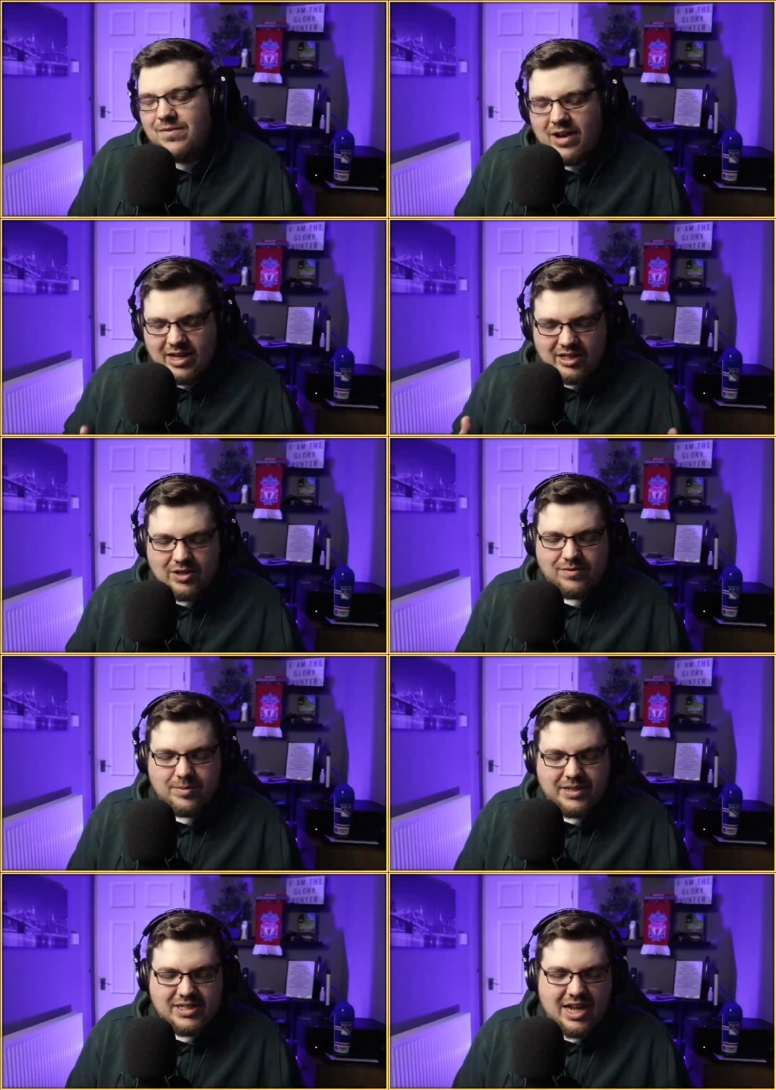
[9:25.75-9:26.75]
I feel like I can
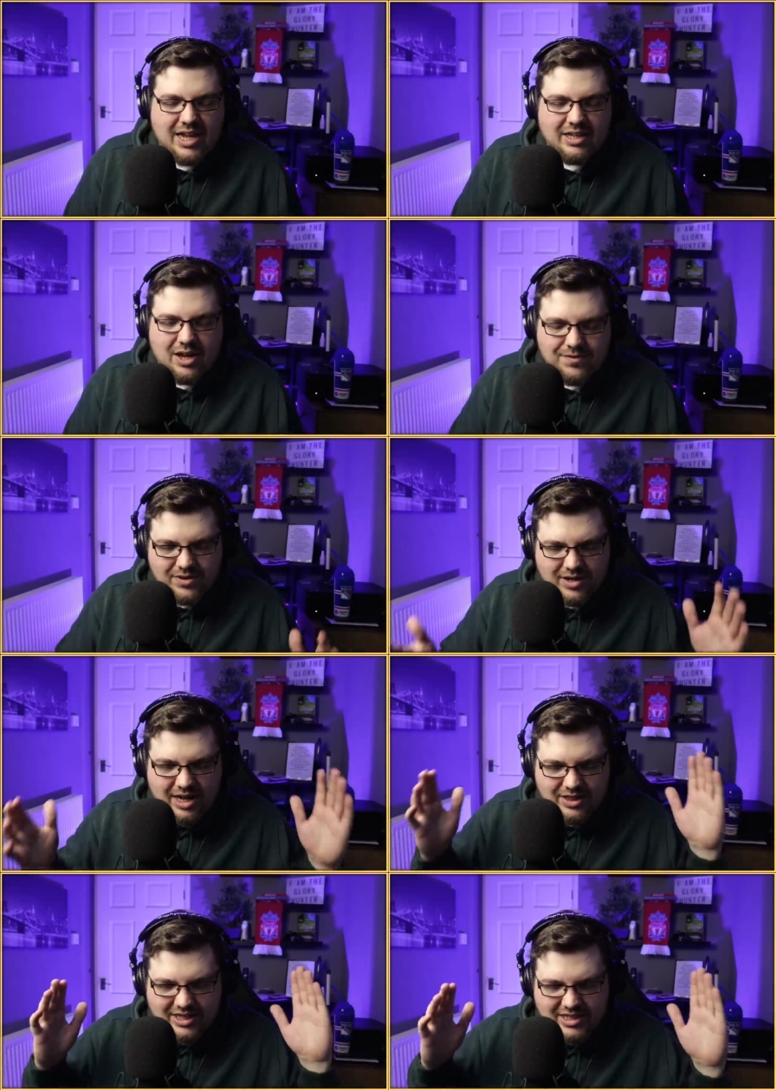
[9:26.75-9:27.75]
comfortably say I feel
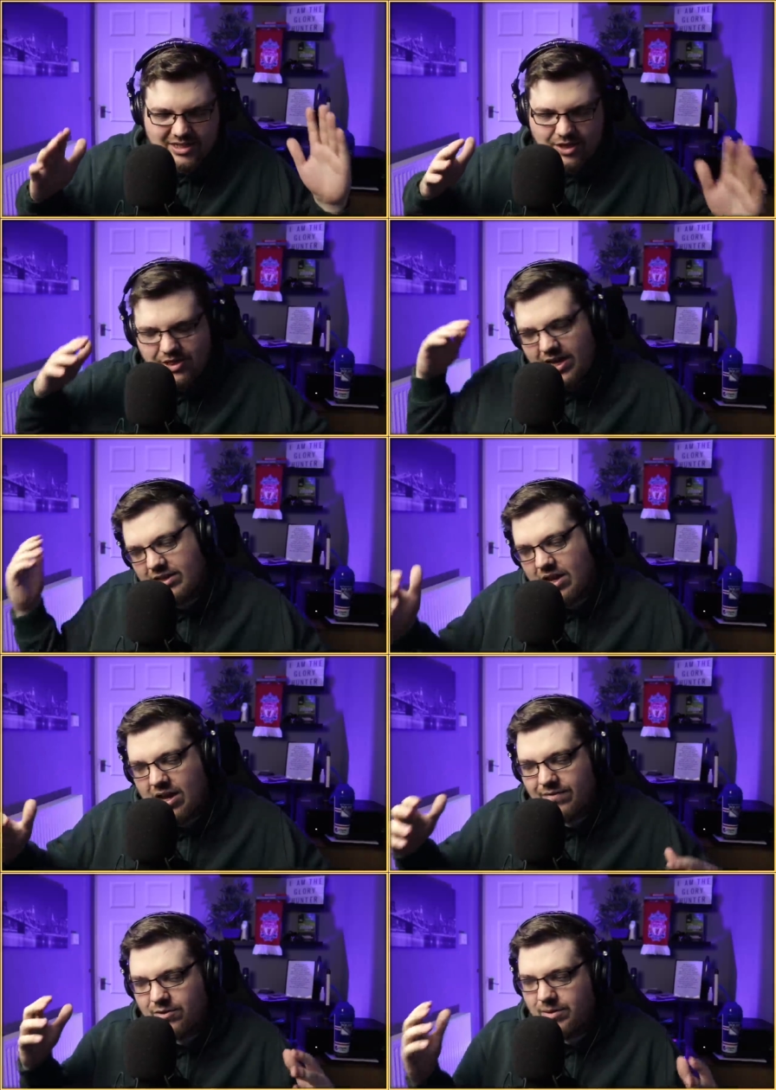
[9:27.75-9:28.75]
like this is the thing
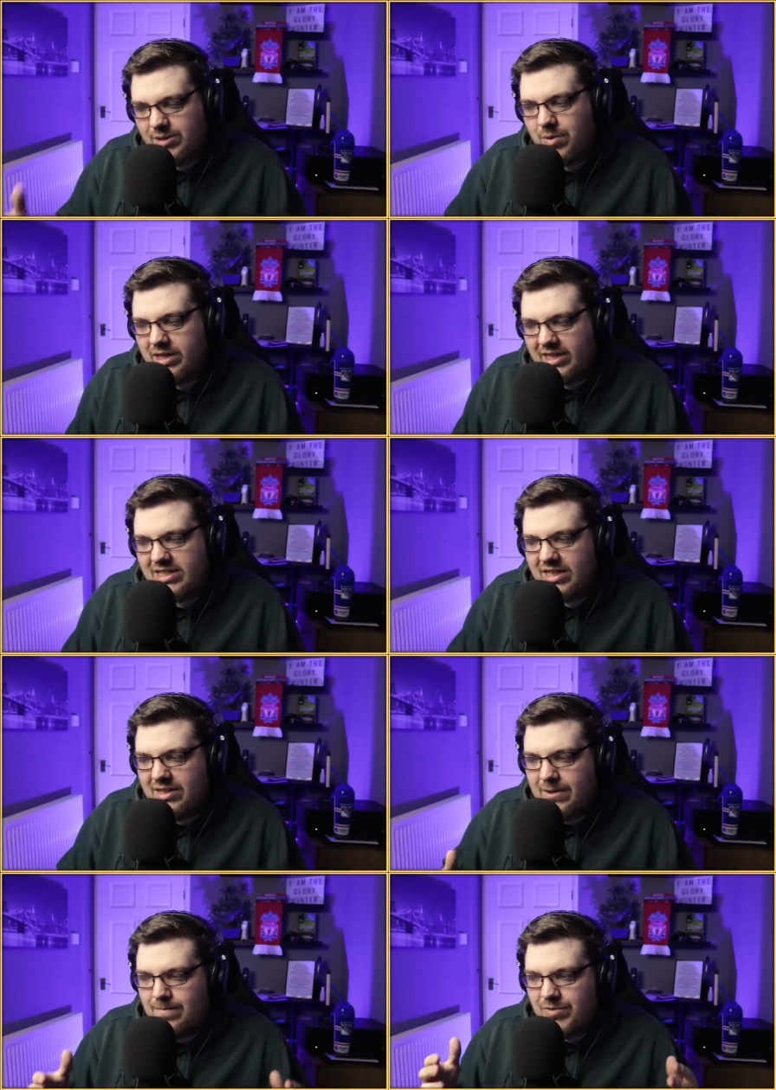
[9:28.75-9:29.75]
that I've always wanted
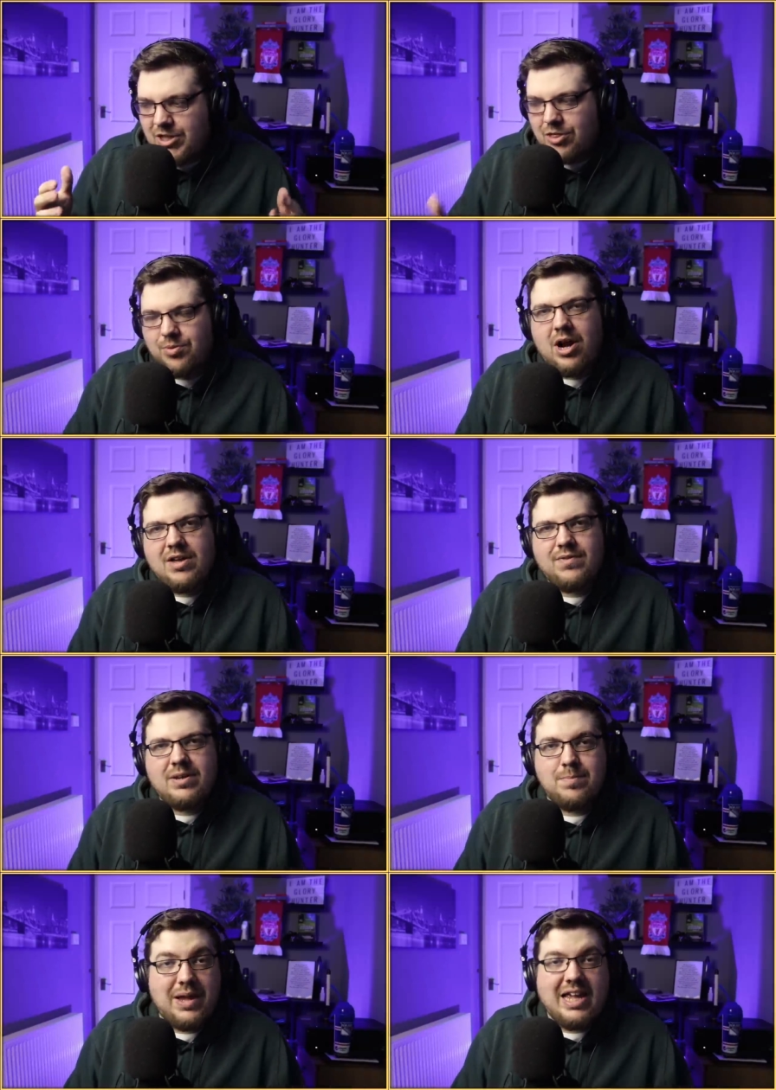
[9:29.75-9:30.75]
to thrive
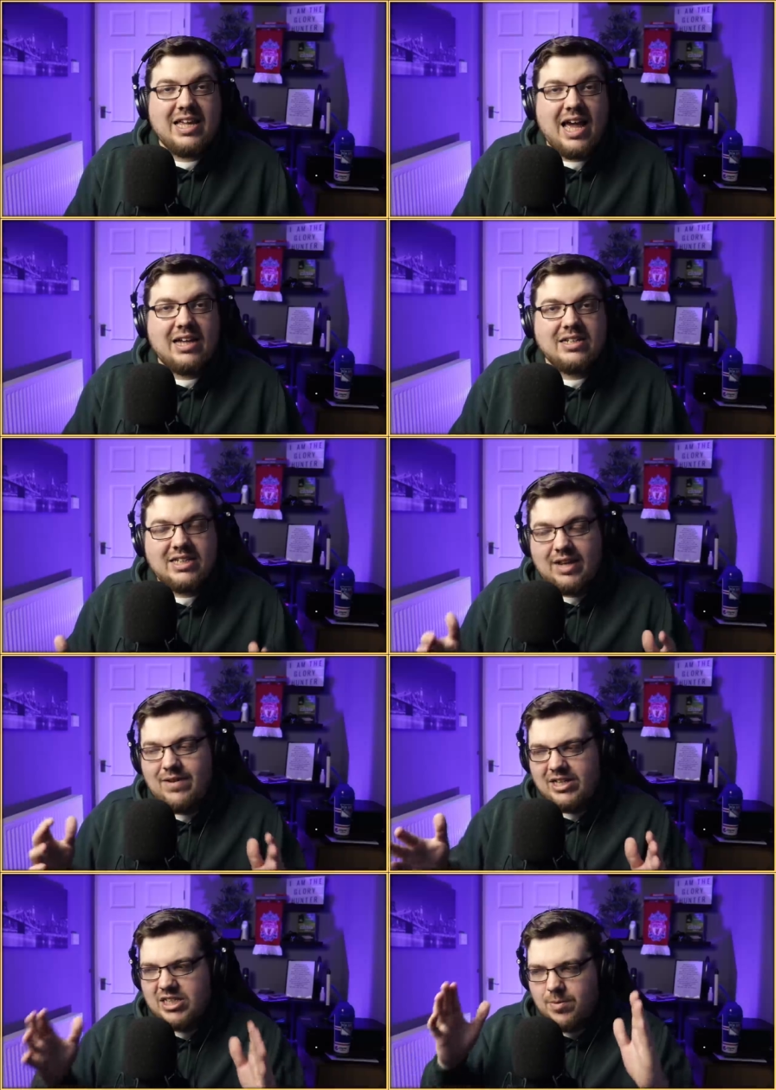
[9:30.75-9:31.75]
in being and
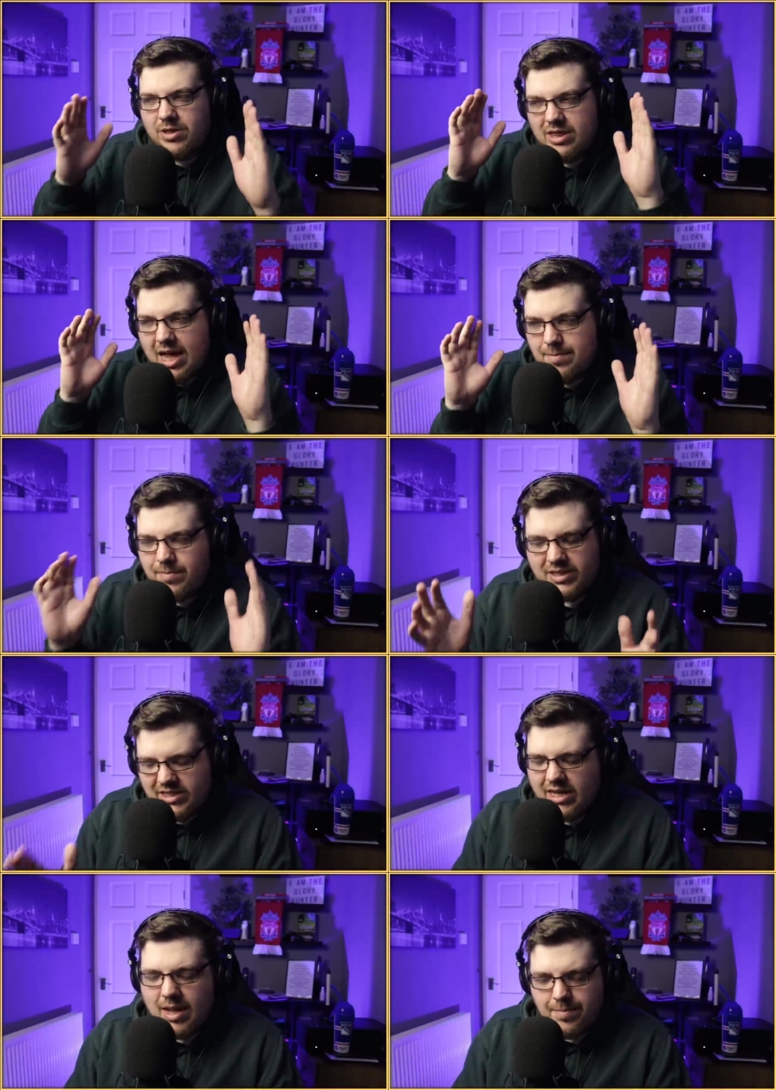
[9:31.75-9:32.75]
giving someone that
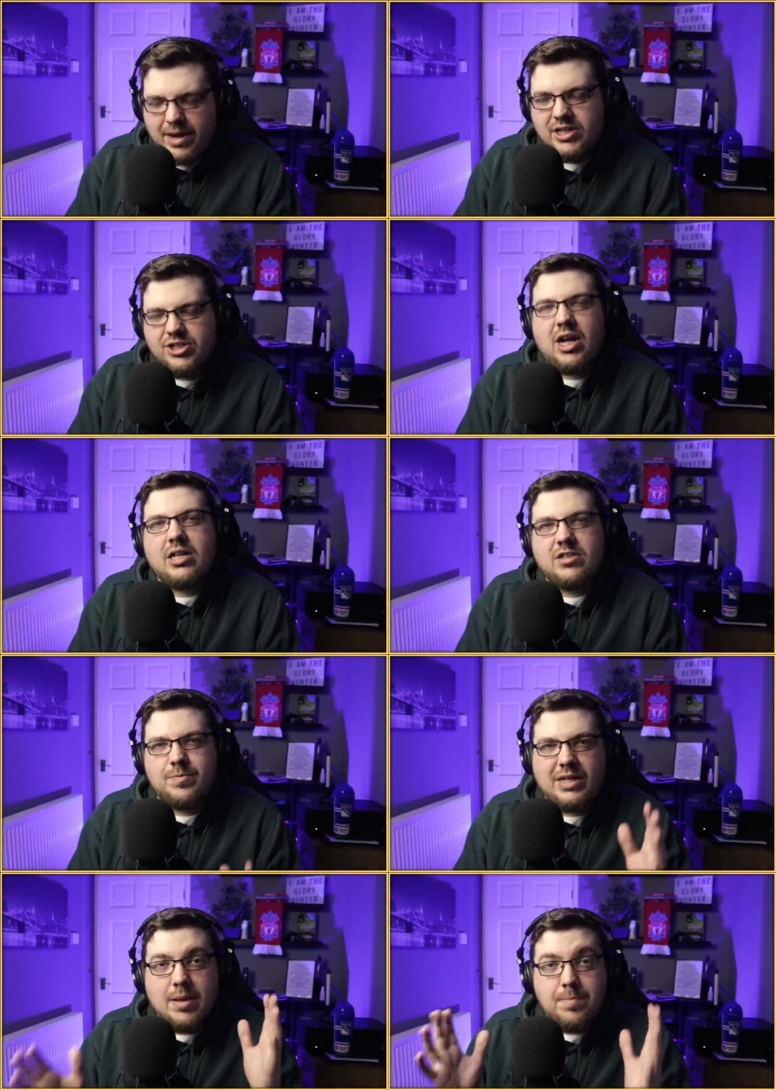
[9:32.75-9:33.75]
say that best chance
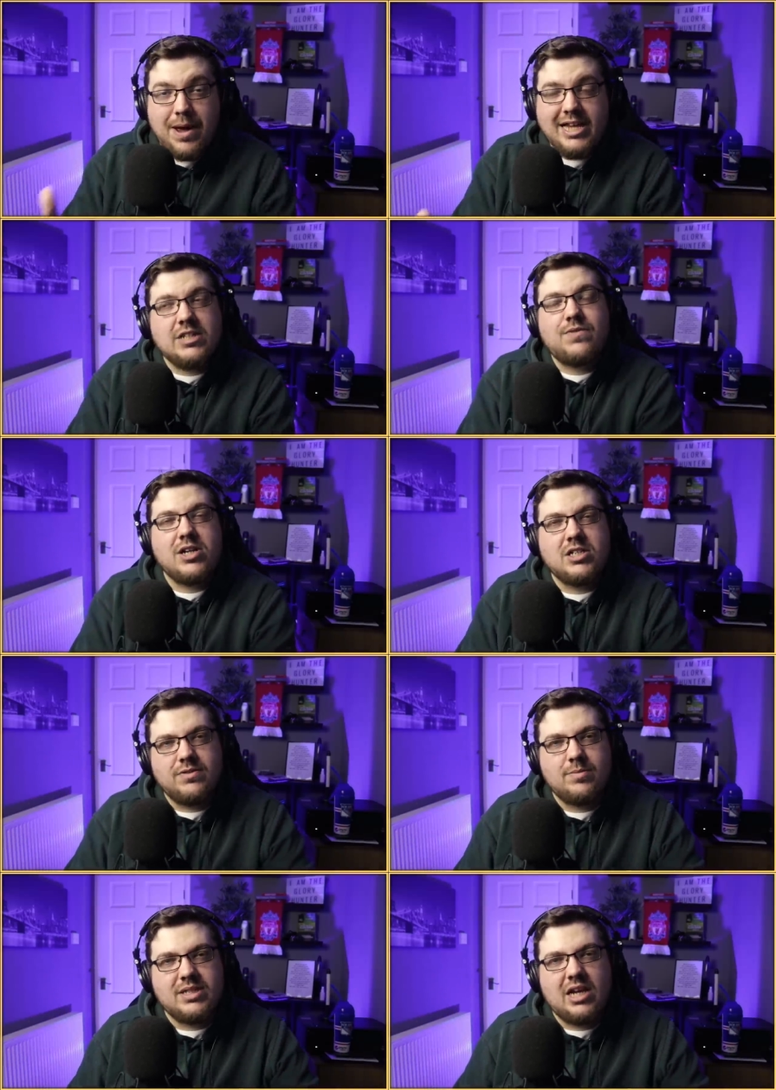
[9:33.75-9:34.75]
of being the best version
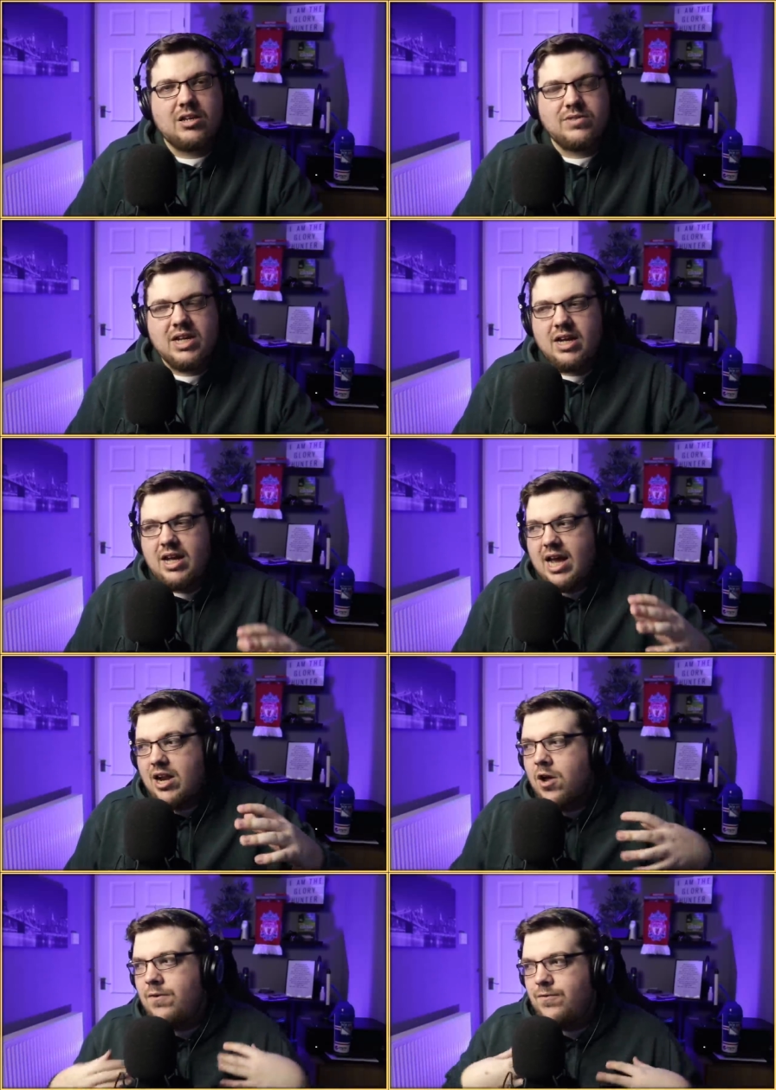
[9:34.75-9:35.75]
of themselves
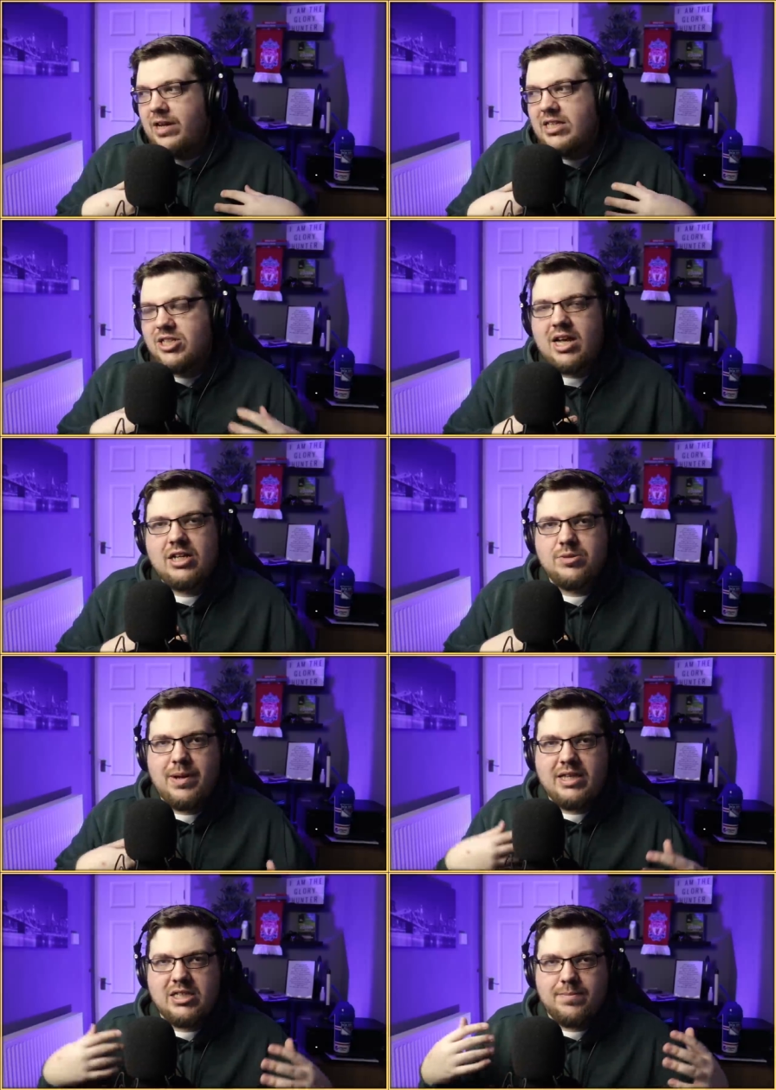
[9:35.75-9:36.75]
and hopefully to
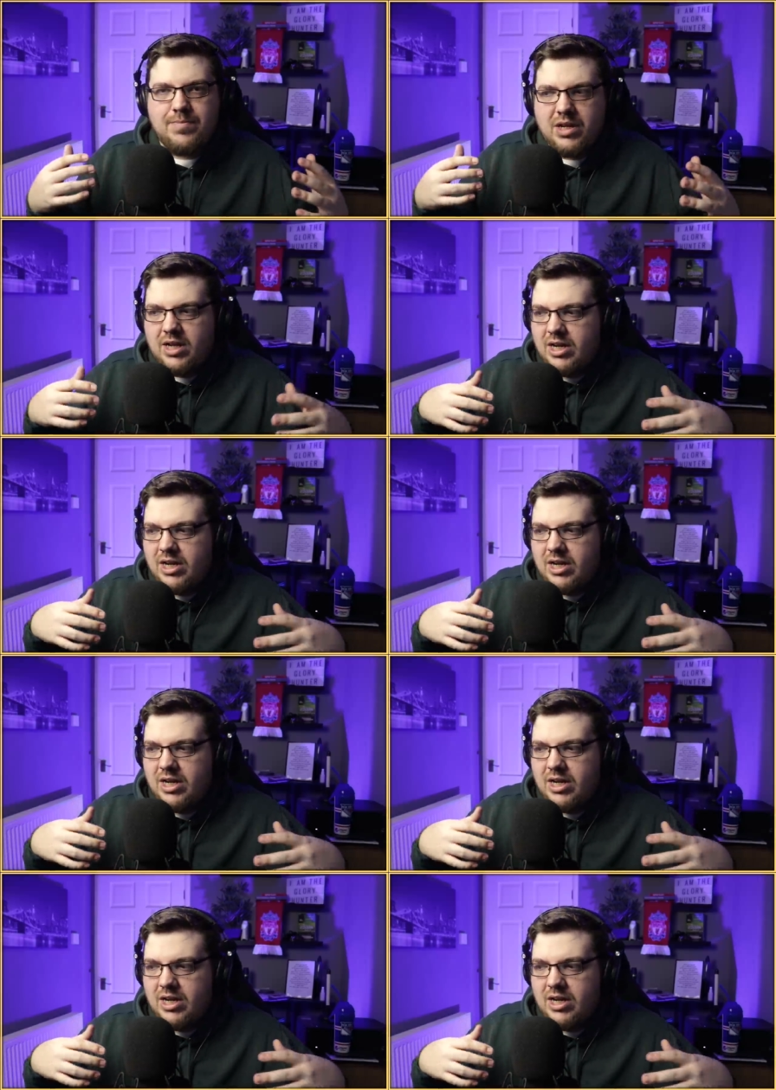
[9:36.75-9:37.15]
challenge me to